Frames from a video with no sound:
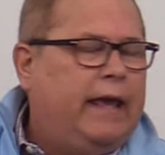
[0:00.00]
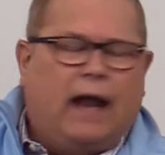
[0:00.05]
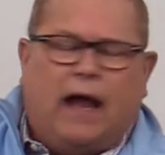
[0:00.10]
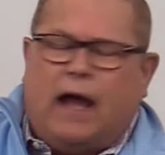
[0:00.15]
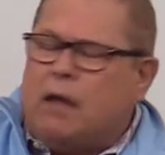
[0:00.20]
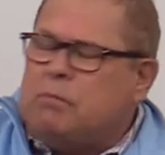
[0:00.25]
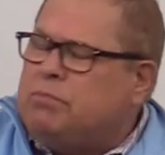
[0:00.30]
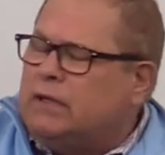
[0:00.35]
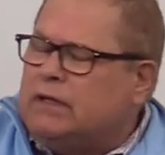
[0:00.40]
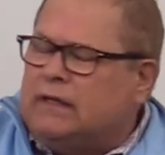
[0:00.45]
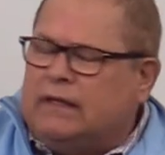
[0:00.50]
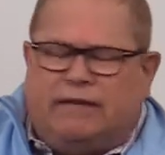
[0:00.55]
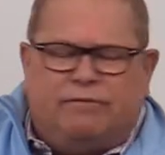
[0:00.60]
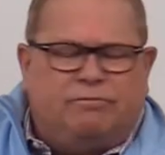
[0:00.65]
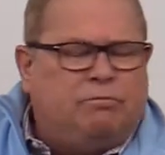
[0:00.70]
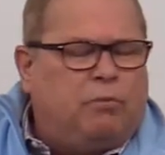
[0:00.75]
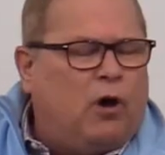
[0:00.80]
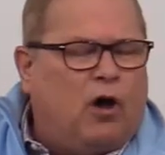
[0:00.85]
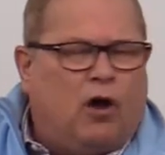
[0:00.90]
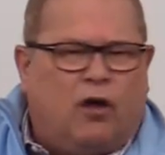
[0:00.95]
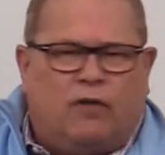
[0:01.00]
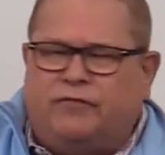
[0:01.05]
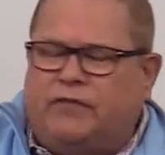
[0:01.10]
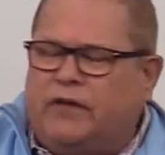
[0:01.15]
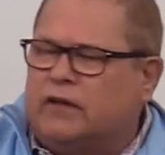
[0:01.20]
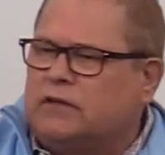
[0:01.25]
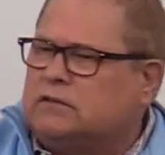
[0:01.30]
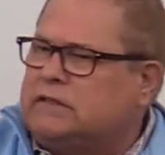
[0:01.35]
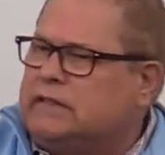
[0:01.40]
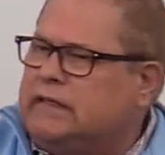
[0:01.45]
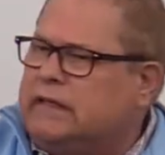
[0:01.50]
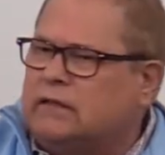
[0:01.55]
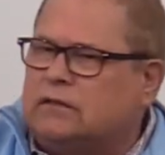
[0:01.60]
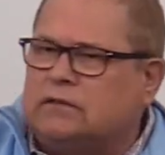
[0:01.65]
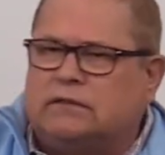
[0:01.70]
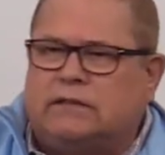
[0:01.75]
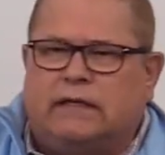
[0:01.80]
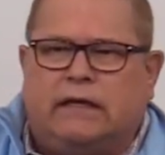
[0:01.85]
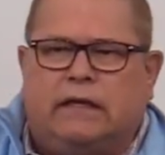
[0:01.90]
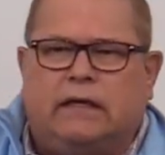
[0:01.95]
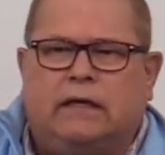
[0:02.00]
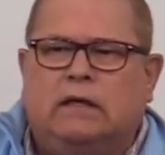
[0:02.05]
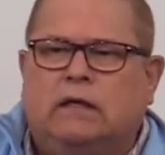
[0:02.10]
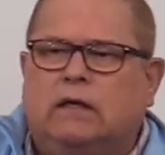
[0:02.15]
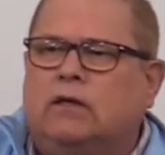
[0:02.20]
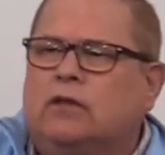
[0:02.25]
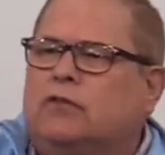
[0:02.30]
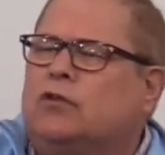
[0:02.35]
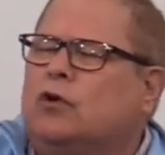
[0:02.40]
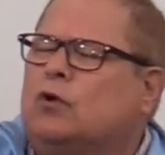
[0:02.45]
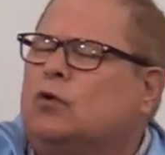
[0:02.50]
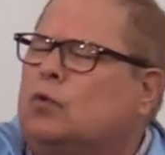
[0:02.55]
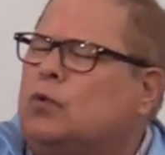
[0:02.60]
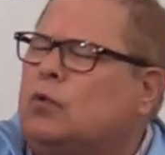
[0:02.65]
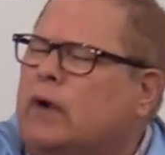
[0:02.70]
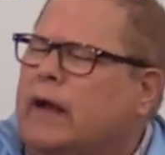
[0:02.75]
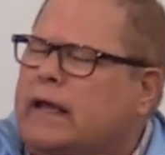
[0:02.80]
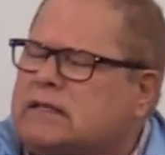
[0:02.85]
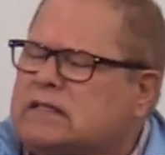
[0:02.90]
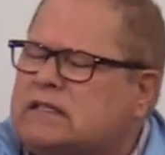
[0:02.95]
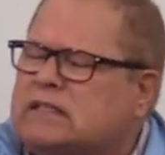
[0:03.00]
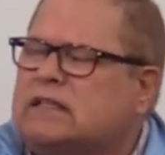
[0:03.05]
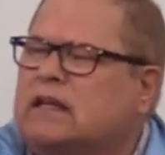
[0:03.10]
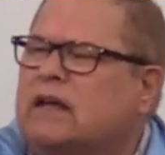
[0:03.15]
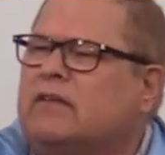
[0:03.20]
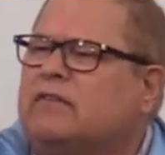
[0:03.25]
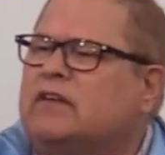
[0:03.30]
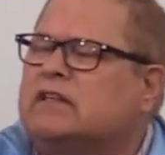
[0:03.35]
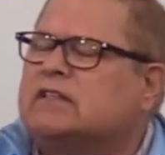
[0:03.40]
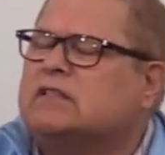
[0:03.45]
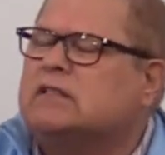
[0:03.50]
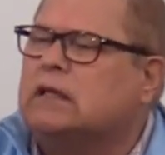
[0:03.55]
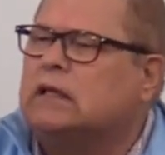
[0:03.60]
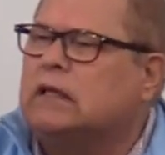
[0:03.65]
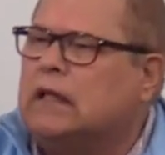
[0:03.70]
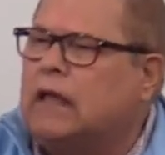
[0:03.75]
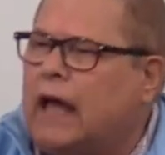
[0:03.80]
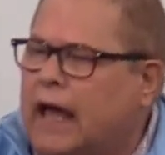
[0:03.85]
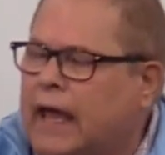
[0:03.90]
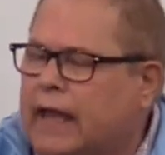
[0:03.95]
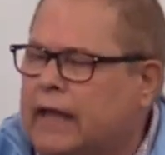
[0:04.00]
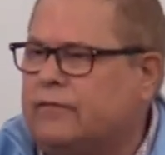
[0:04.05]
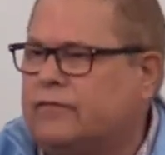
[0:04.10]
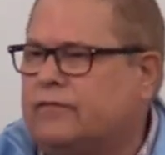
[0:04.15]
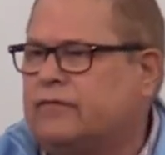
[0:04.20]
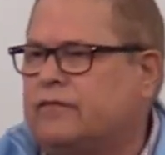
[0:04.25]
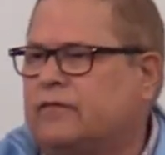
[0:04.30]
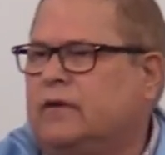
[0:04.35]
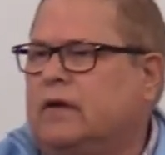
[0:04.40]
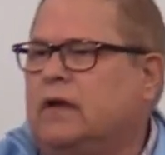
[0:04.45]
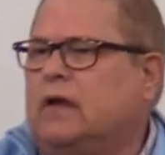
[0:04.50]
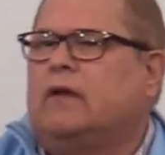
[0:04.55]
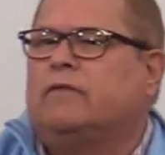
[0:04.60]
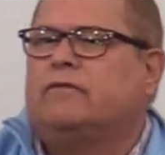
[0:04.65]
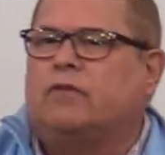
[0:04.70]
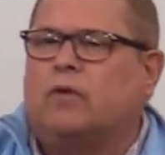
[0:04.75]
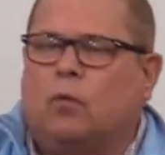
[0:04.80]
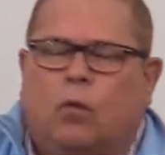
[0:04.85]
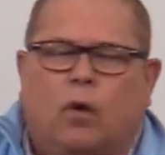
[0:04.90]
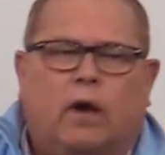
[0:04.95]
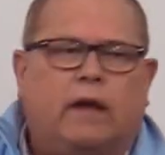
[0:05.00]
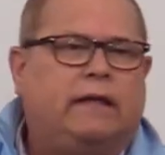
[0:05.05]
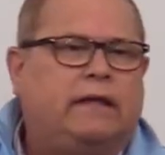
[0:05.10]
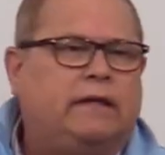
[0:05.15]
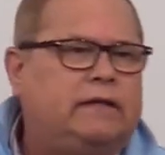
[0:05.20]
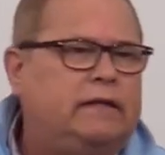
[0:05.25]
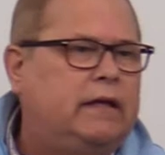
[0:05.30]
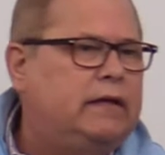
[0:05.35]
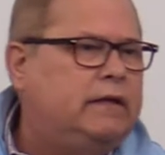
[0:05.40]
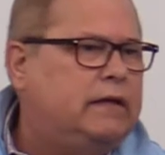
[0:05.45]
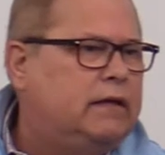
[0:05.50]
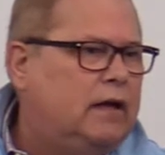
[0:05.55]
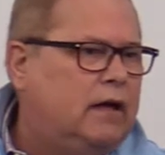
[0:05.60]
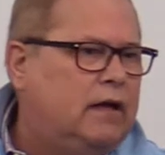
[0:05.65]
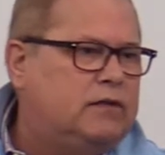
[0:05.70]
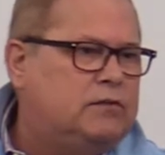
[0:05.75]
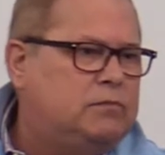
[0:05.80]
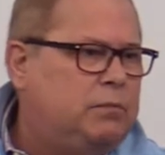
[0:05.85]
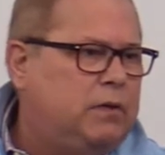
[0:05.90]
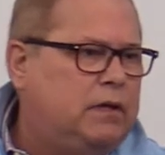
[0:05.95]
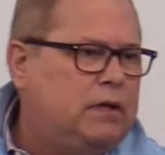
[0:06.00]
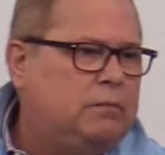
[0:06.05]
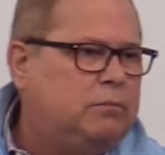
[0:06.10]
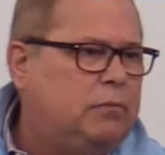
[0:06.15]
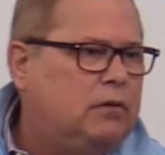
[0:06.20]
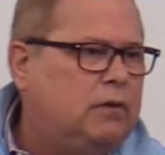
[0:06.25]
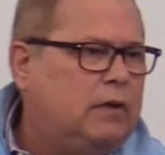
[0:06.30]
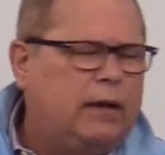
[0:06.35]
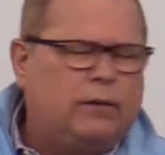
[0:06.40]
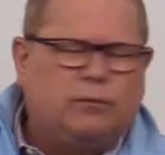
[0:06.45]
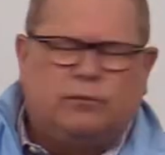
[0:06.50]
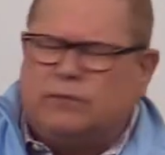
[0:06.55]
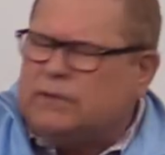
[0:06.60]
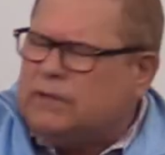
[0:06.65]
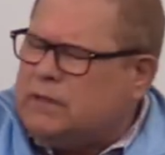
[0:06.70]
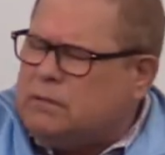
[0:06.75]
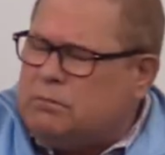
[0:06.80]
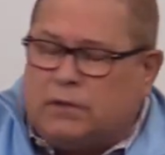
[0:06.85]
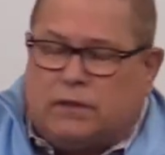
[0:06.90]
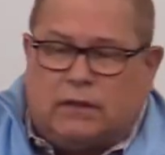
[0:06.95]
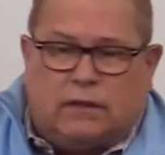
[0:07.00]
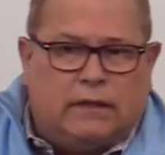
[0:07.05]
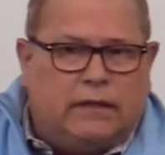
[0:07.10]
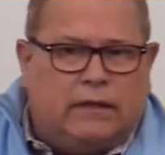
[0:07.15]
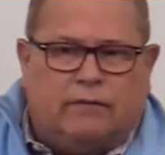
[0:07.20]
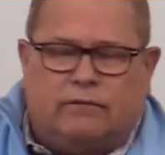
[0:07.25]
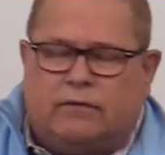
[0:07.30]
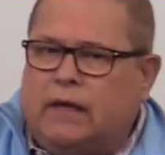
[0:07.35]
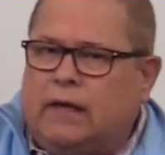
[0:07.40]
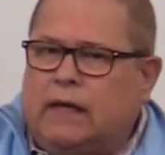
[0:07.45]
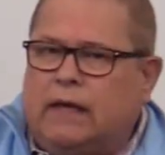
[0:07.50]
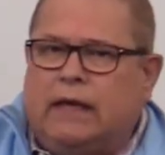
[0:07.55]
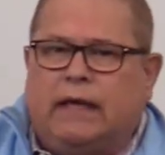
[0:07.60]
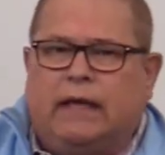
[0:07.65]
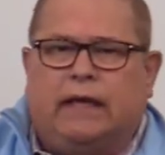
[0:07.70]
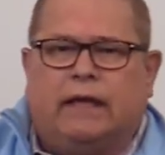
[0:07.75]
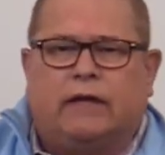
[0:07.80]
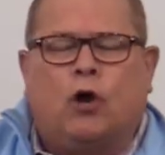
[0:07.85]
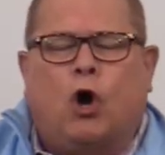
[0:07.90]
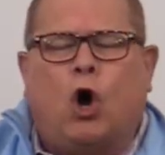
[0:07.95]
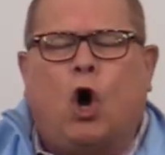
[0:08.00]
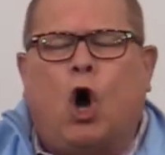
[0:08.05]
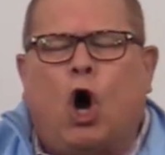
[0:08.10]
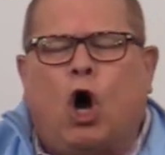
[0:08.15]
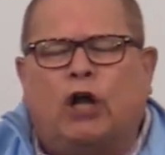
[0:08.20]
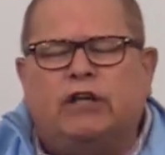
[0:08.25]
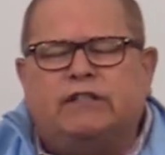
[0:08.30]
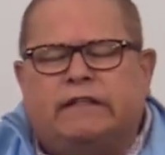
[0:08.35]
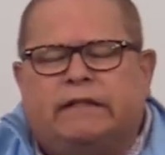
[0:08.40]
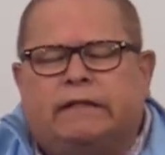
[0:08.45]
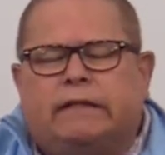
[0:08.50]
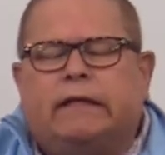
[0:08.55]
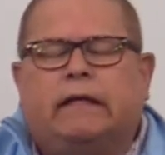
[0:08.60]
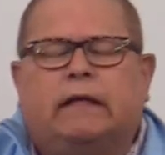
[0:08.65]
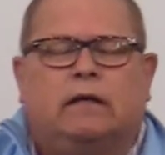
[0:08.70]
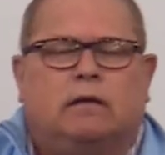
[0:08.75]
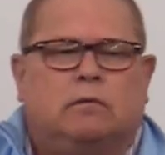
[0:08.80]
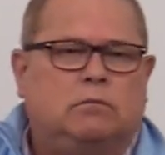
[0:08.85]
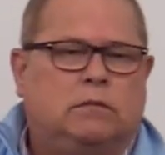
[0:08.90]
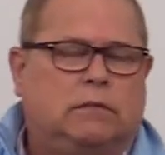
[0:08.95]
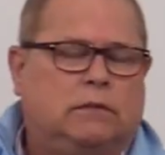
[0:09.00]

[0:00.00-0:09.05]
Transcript: And I believe Paul felt guilty the rest of his life for what he had done to God's people. I really believe it haunted him.